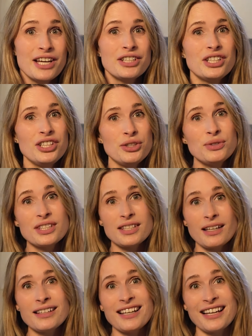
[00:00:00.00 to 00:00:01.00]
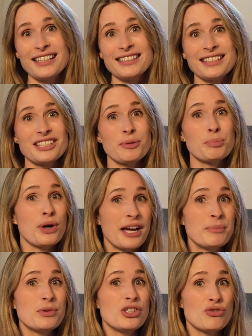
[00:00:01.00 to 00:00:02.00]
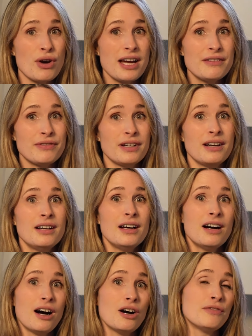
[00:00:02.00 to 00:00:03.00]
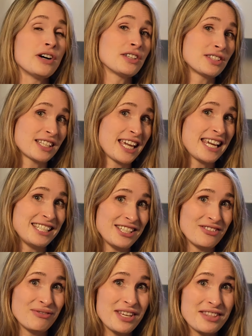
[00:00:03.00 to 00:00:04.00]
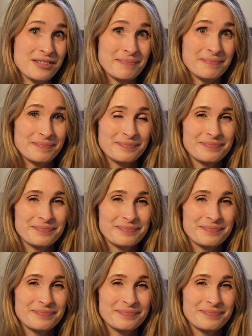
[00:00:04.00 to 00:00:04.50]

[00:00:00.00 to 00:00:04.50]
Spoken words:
to use sunlight as the primary driver of our circadian rhythm.